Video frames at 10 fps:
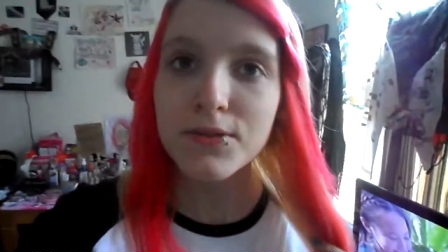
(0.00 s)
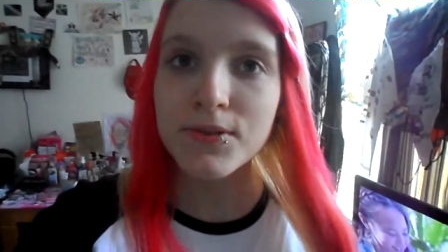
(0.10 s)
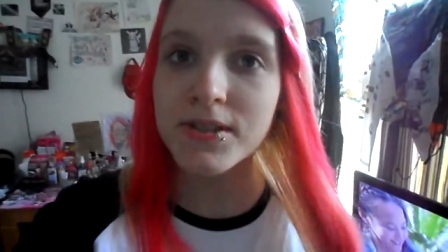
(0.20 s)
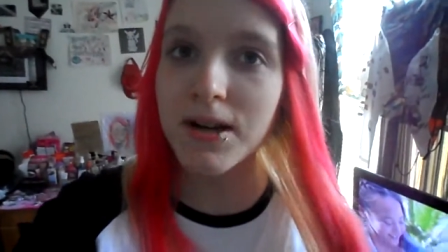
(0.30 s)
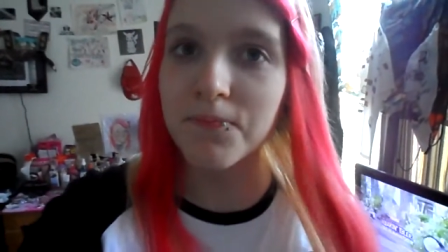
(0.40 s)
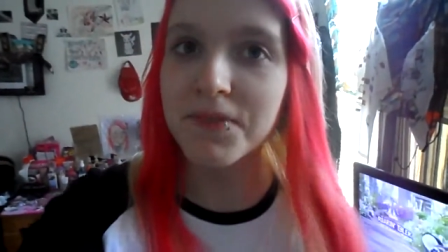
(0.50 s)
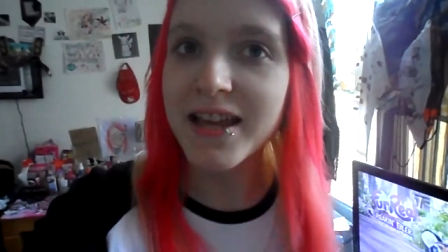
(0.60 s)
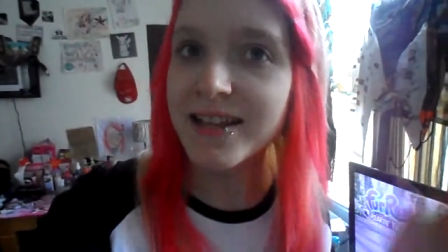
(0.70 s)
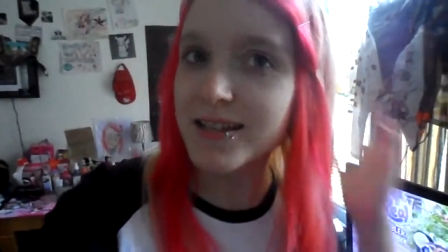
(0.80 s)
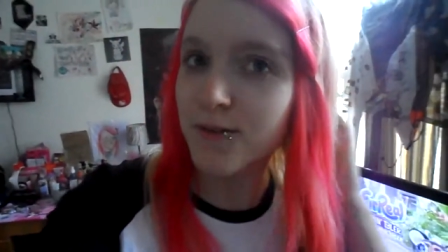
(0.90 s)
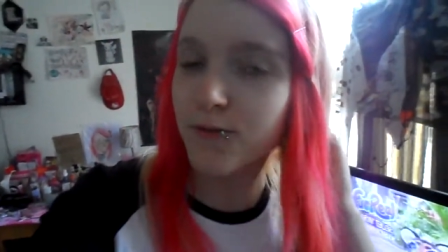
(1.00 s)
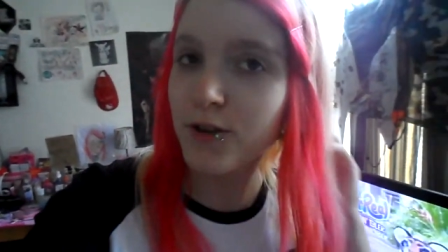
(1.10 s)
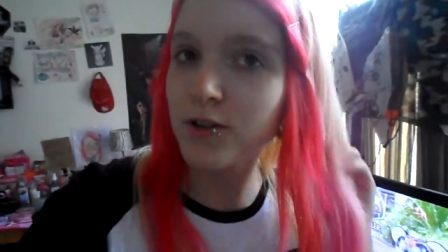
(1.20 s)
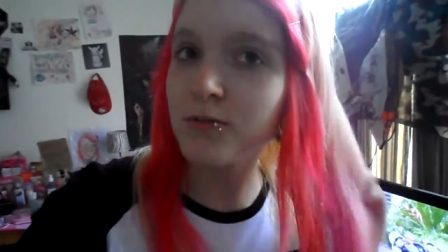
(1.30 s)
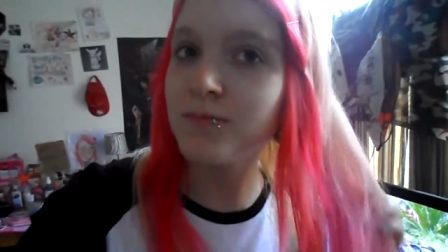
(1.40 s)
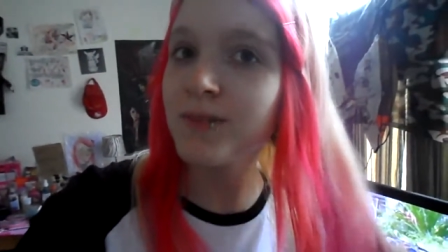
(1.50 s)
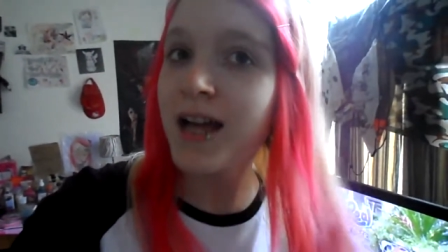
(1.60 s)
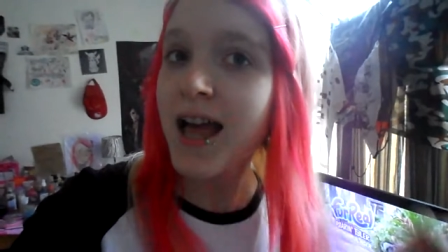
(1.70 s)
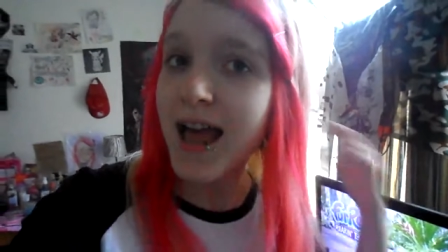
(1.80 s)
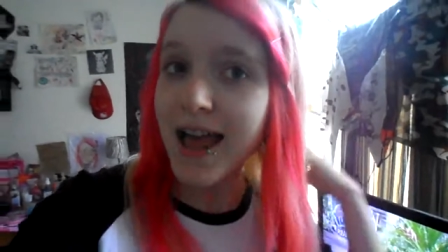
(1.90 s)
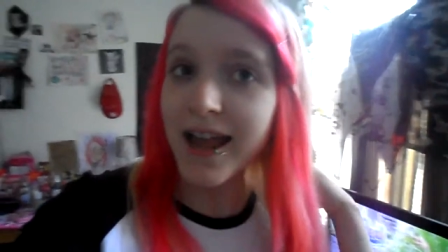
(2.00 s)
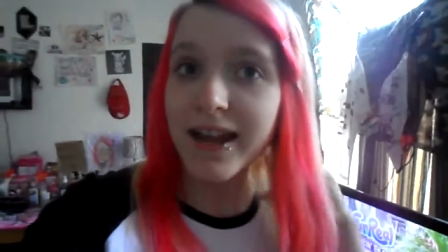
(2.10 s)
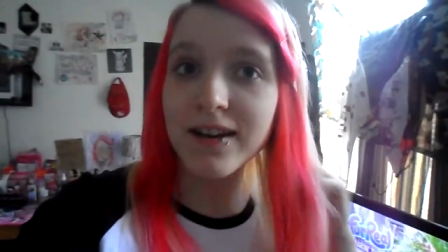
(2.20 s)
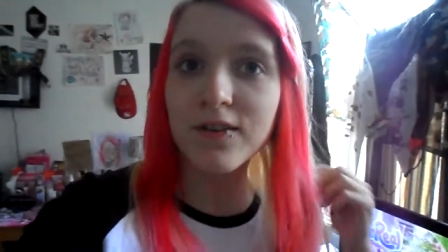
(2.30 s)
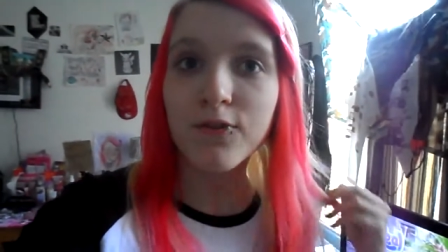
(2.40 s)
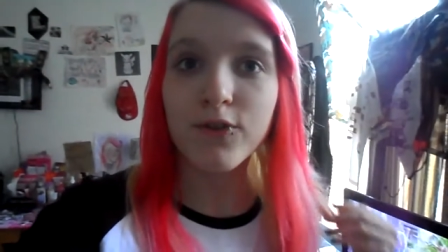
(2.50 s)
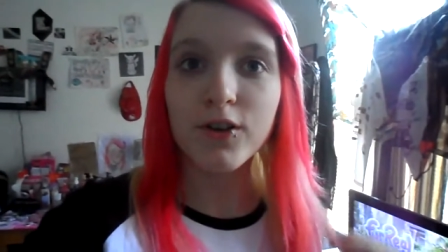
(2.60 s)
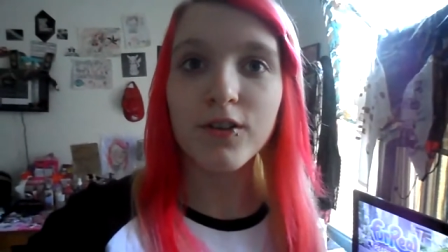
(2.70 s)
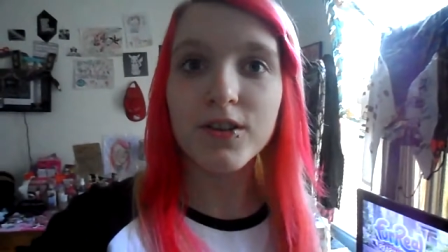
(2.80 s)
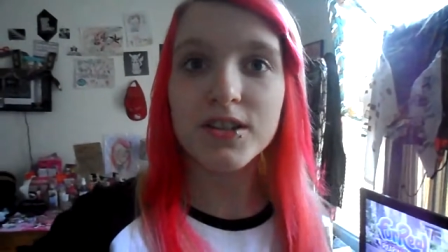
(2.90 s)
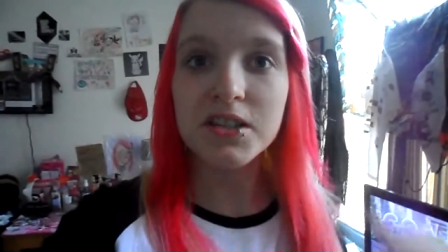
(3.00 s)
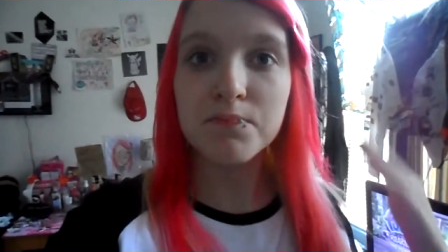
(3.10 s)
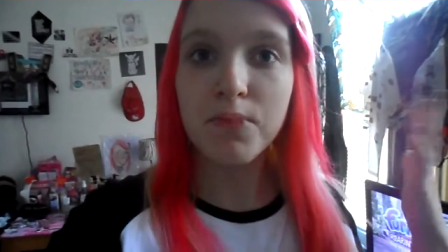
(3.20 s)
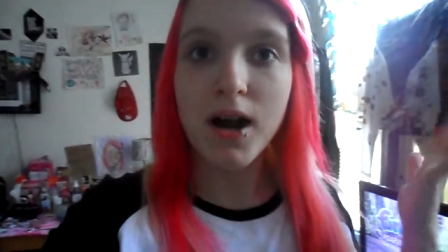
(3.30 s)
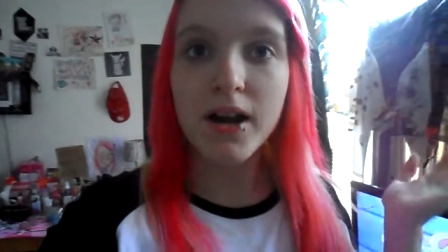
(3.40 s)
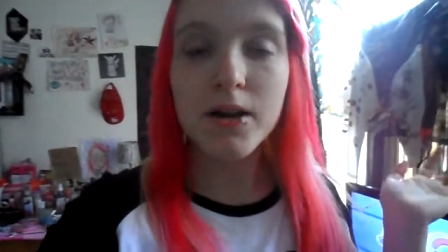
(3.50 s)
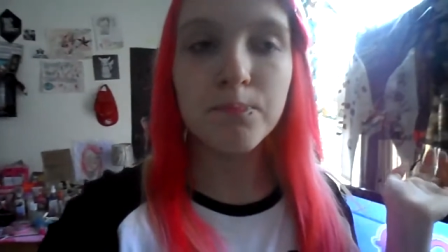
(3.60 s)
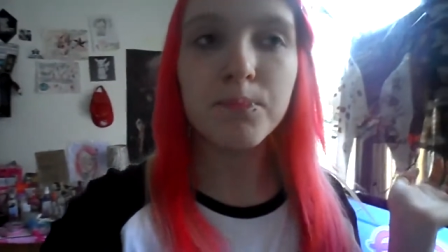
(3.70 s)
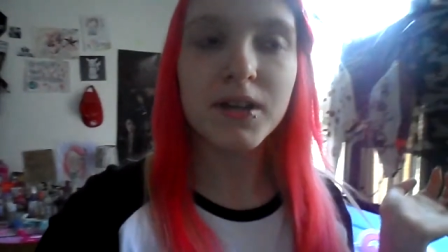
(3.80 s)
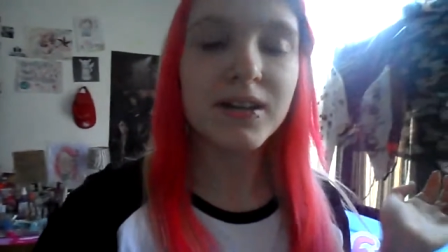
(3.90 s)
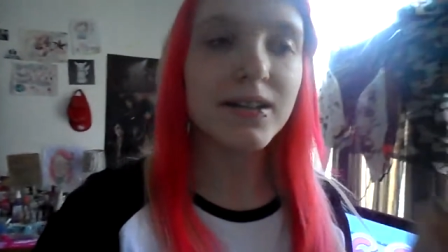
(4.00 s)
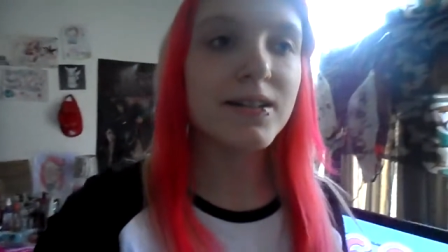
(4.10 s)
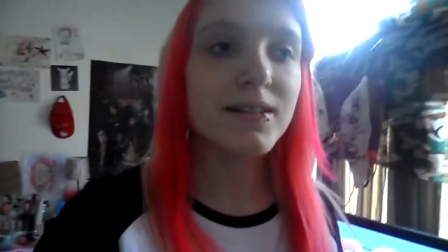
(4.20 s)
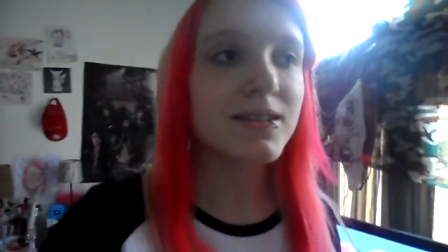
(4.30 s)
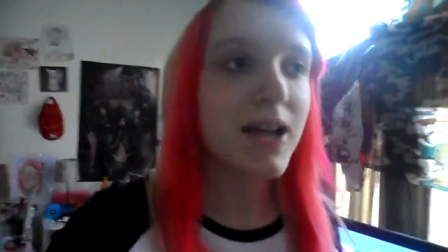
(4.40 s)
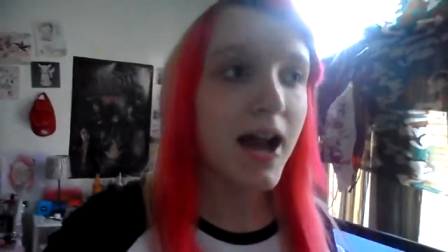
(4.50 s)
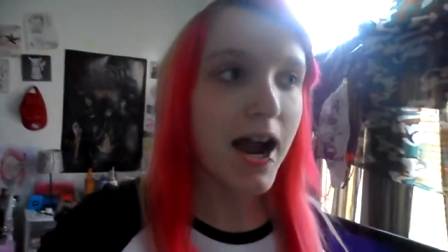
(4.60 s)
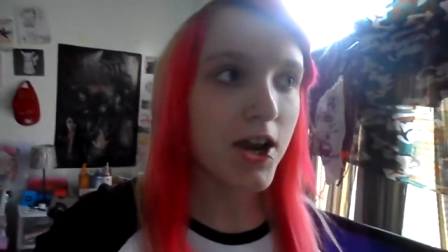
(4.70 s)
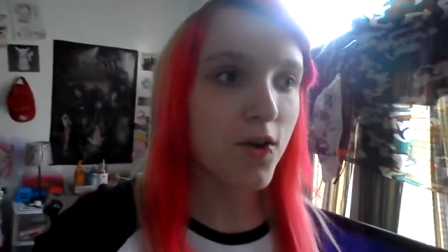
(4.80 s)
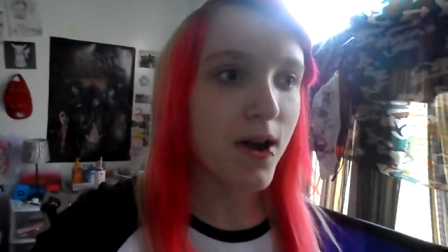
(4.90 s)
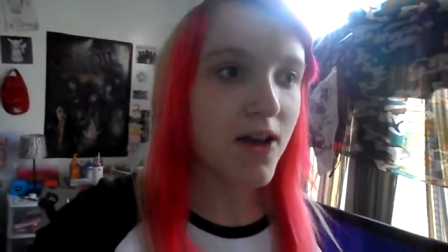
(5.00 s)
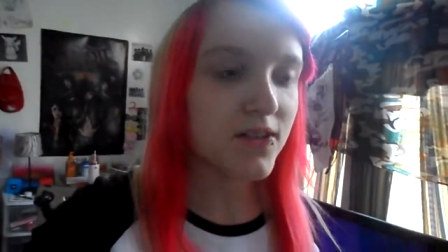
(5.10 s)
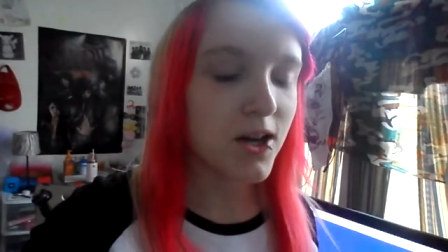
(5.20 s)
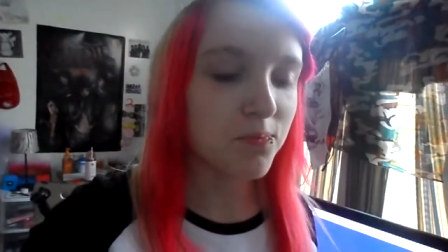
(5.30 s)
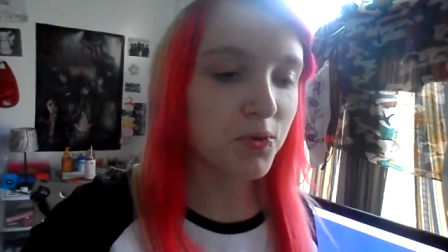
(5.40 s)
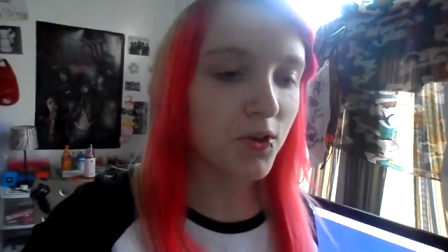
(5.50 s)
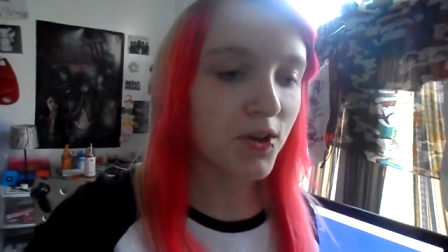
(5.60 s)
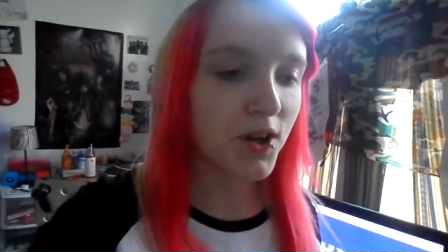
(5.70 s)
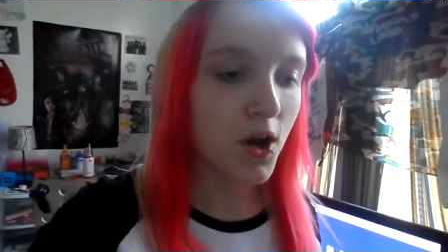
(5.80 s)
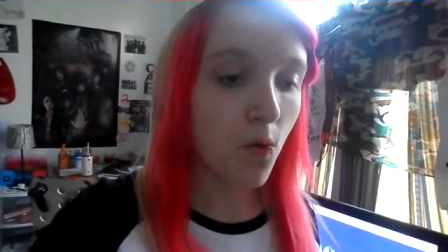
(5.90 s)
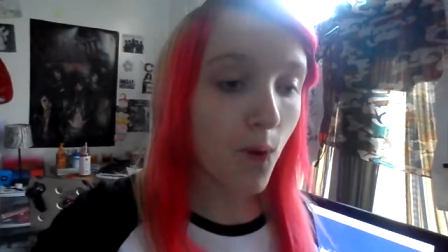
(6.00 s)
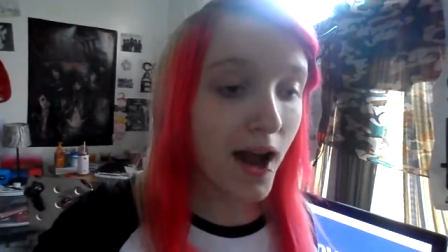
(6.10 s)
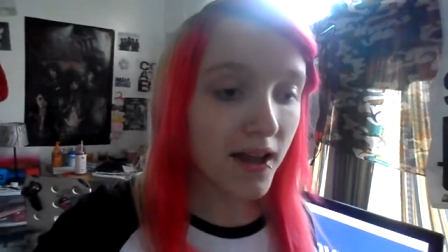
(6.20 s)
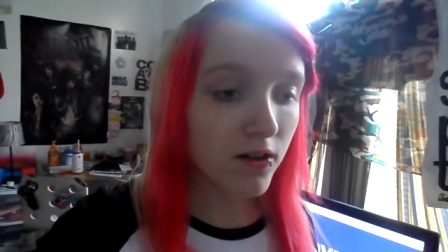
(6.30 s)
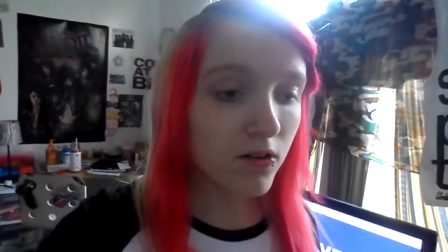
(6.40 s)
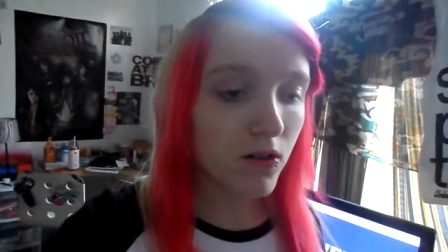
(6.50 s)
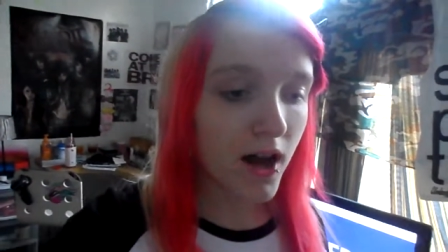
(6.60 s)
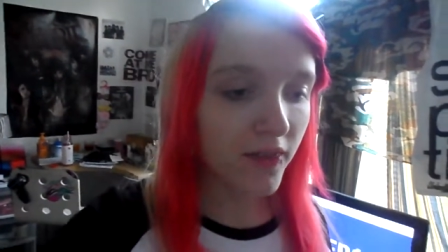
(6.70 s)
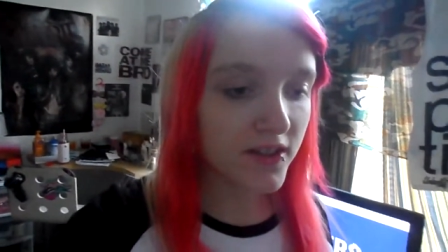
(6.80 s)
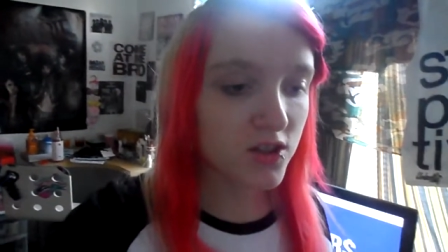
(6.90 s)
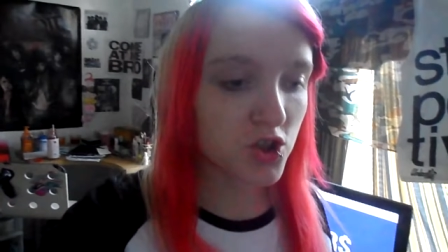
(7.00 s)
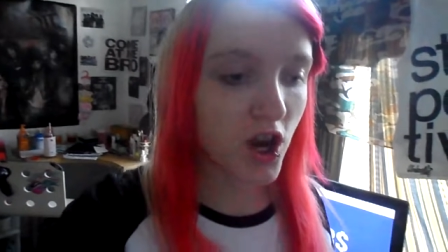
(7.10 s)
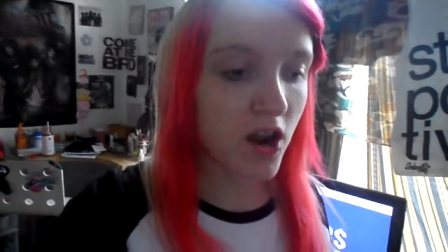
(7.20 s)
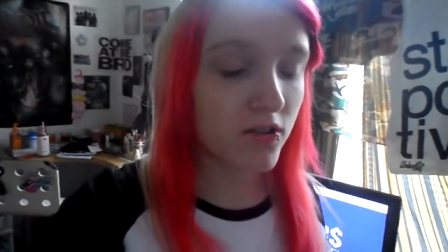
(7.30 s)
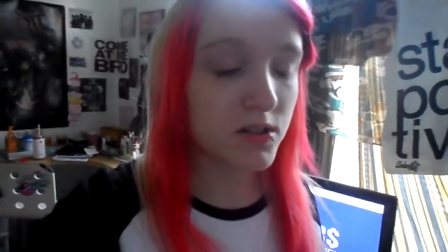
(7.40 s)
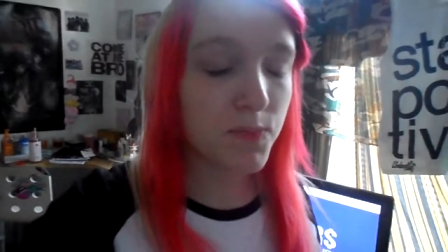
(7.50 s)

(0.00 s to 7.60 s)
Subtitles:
do something to film and fill this spot up, because I know I haven't uploaded a while on this channel.